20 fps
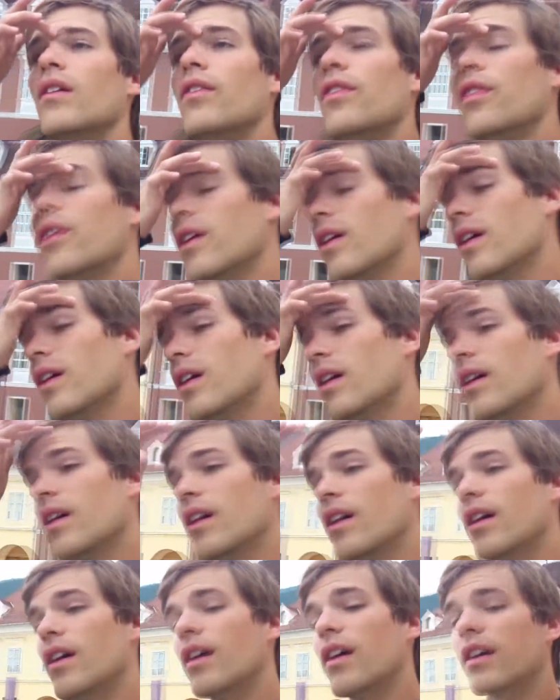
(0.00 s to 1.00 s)

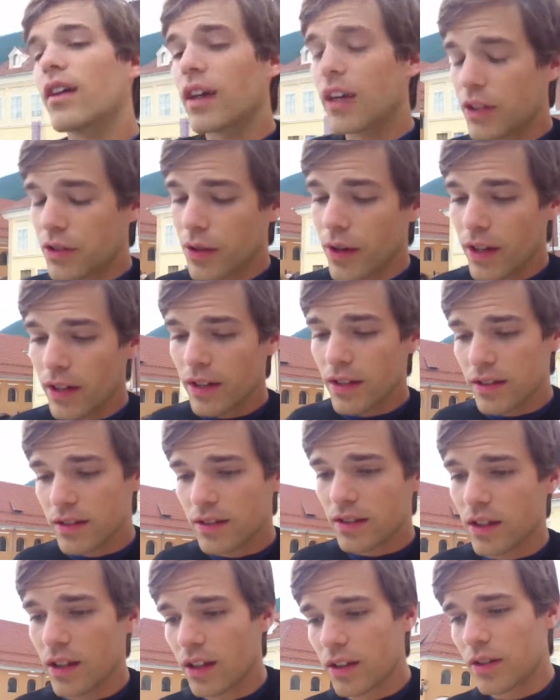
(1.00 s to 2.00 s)
Fuck! I tried
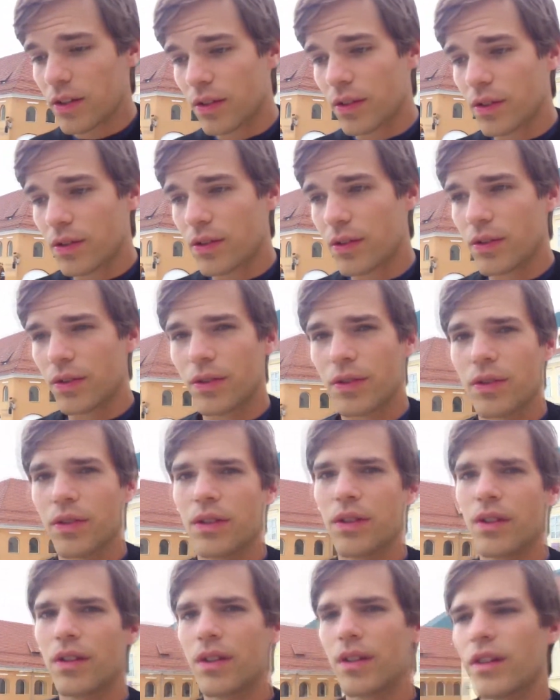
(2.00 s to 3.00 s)
yesterday to
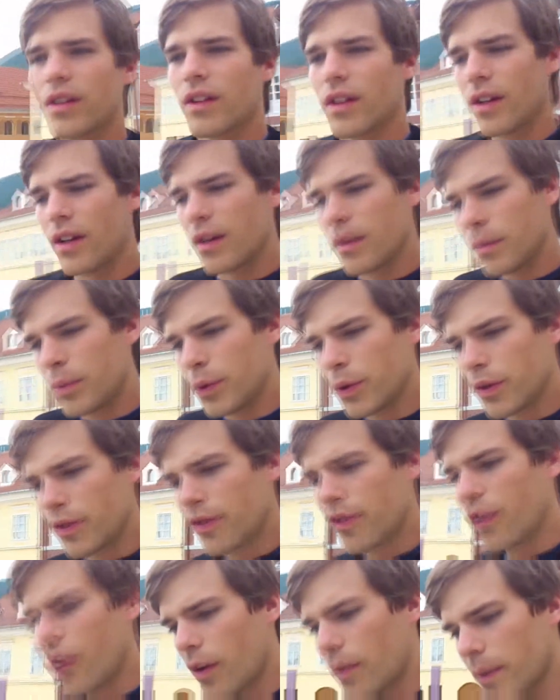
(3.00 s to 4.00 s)
boot
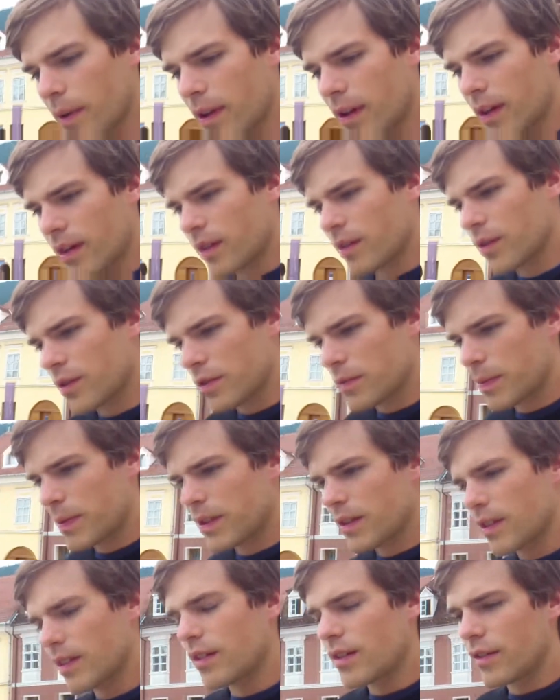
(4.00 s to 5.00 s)
from a
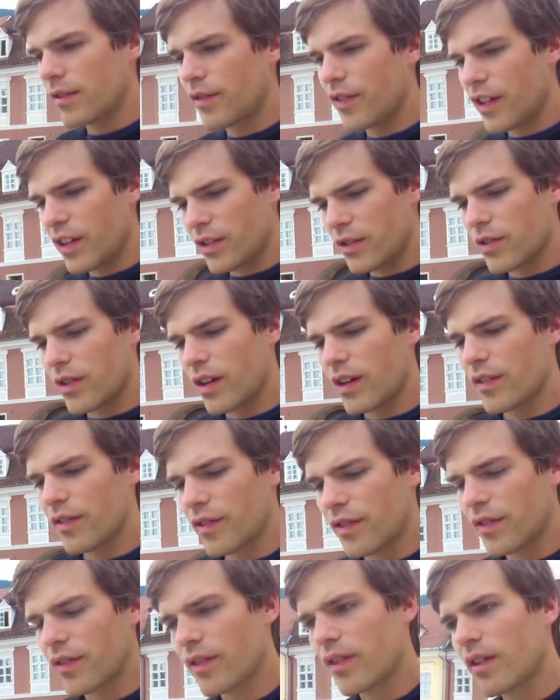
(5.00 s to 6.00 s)
USB flash drive,
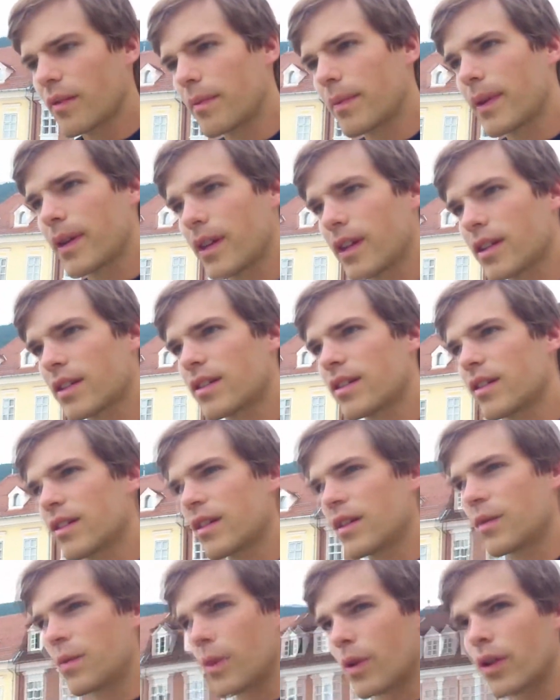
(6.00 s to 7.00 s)
but it
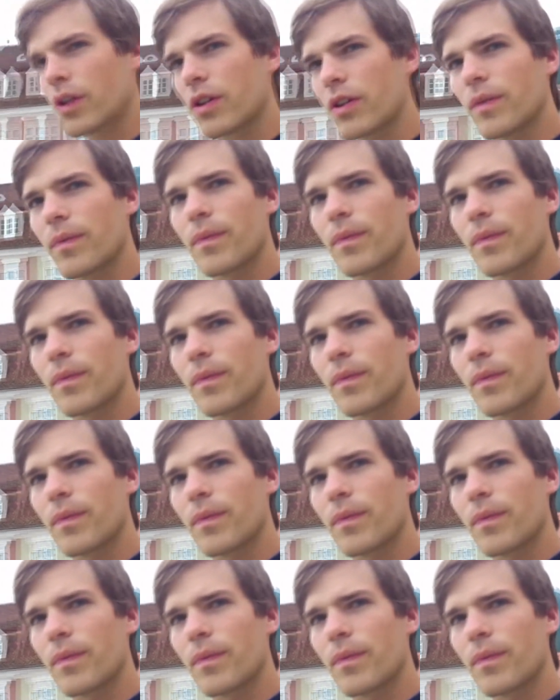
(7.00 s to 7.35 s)
didn't work.